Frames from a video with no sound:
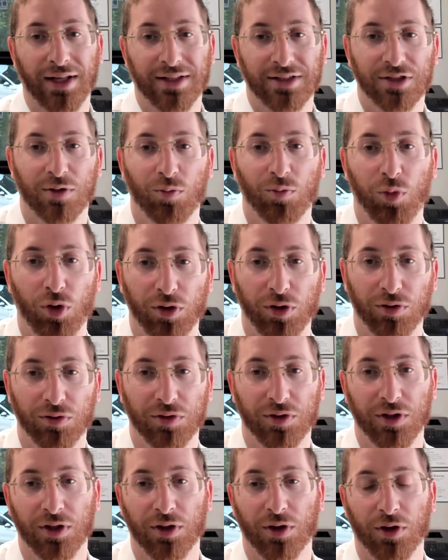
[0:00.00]
at some
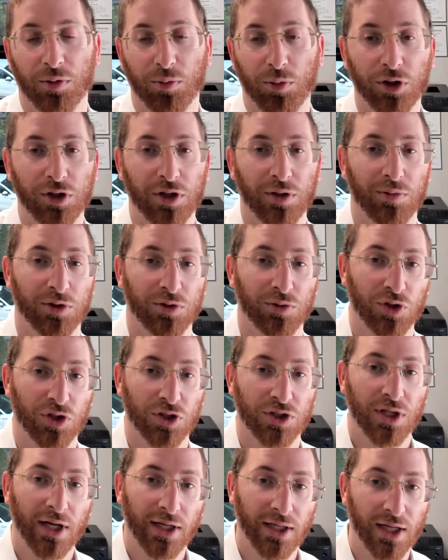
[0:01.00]
point, the bookkeepers were
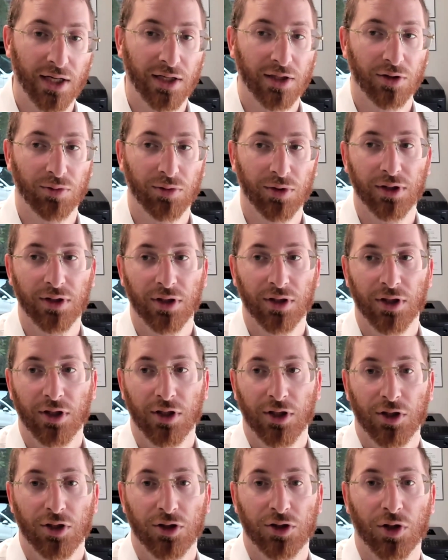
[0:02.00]
just not getting to it.
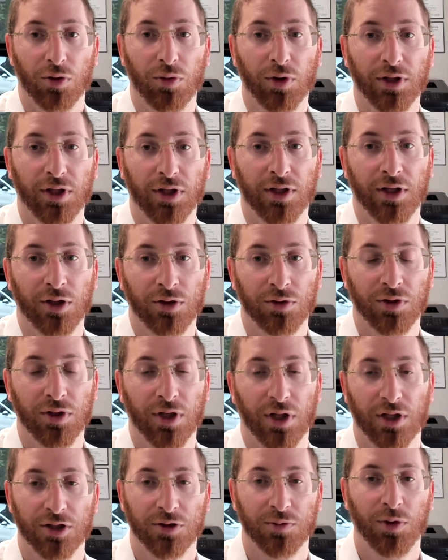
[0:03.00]
So one of the things we've
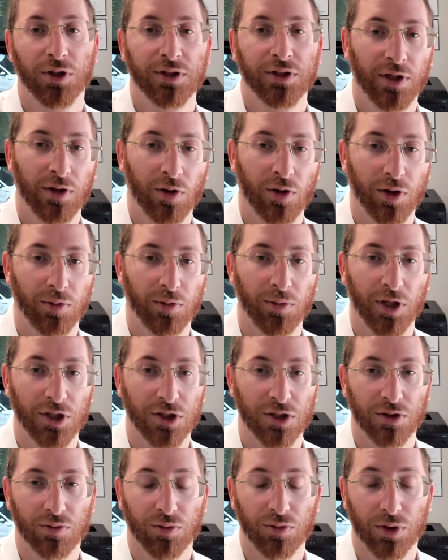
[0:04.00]
done is built an
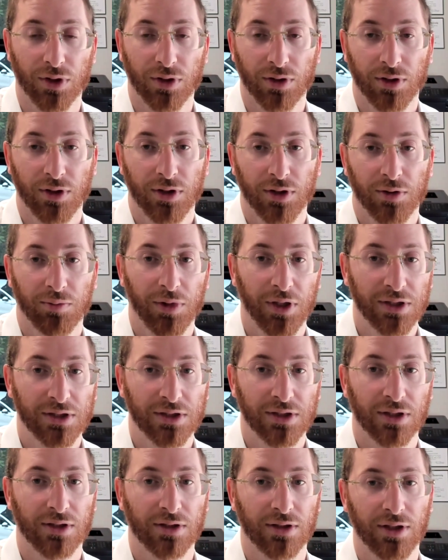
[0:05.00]
automation where
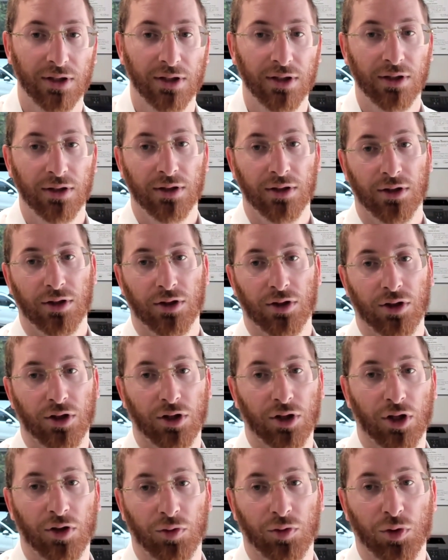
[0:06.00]
basically
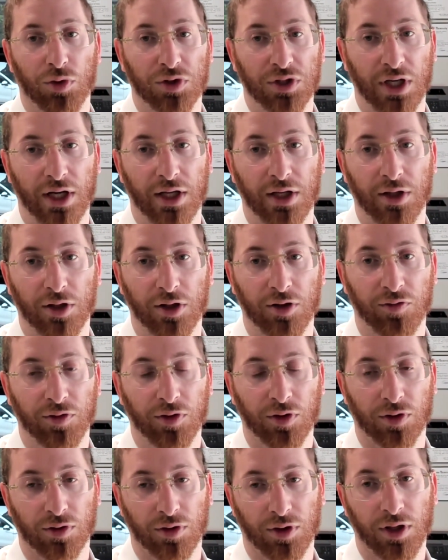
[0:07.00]
if
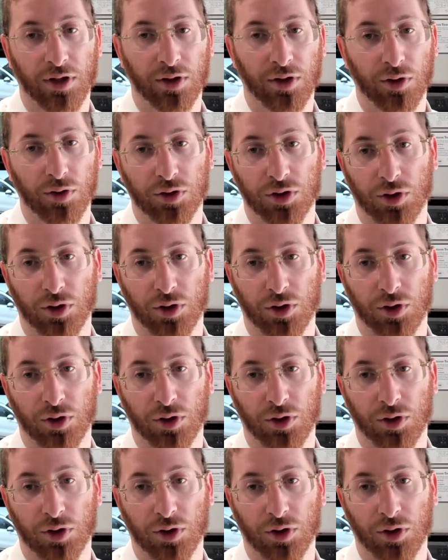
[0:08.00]
you're either